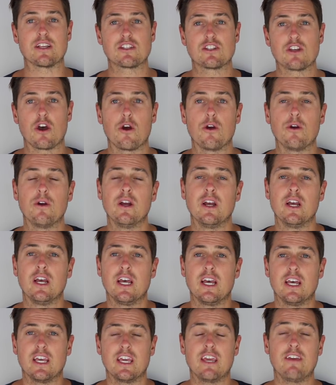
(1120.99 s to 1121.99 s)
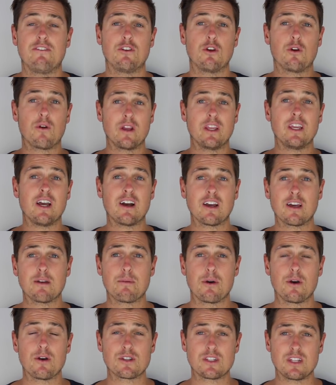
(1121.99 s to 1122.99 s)
So if you're a younger
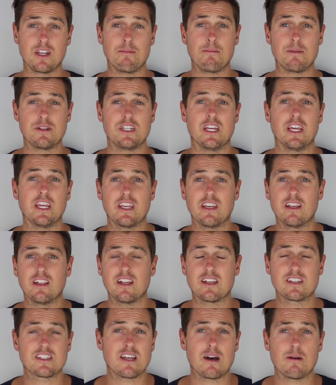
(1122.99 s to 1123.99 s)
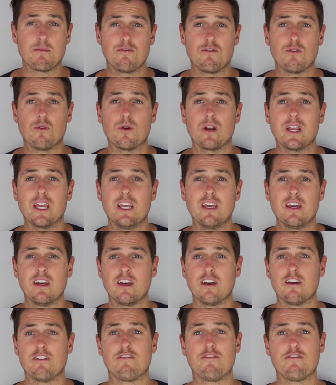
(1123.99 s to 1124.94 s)
person in particular, sub 40,